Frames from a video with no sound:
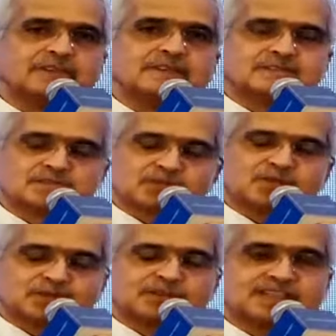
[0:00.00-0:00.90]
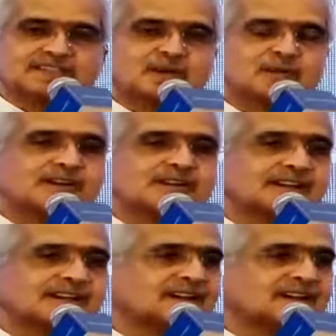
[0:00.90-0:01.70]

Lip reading: So that's our